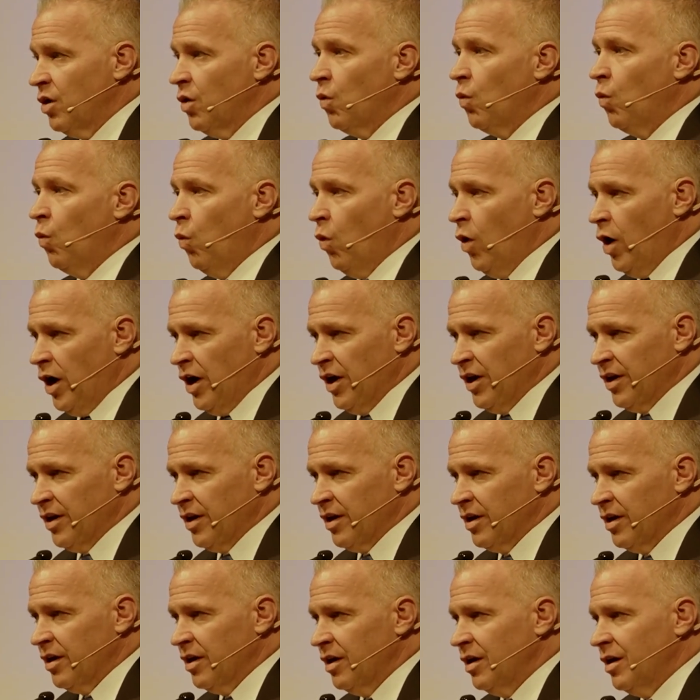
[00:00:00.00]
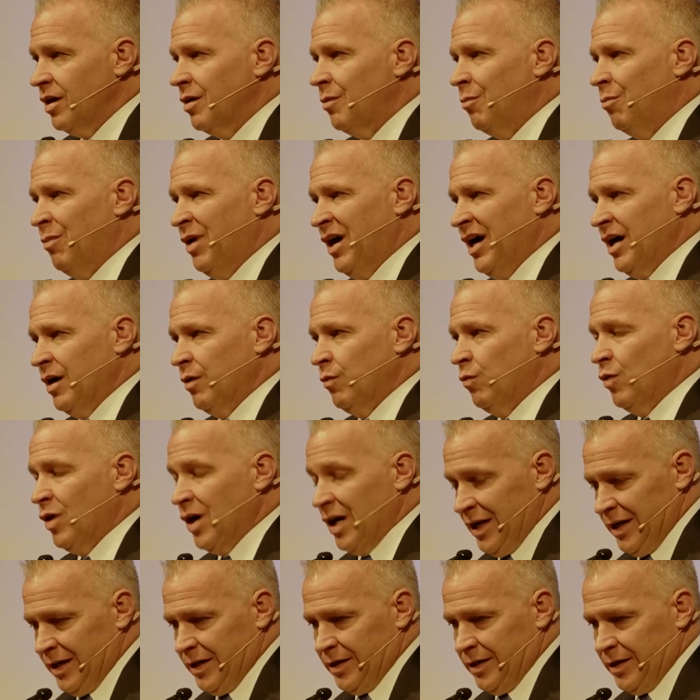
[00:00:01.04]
one by one.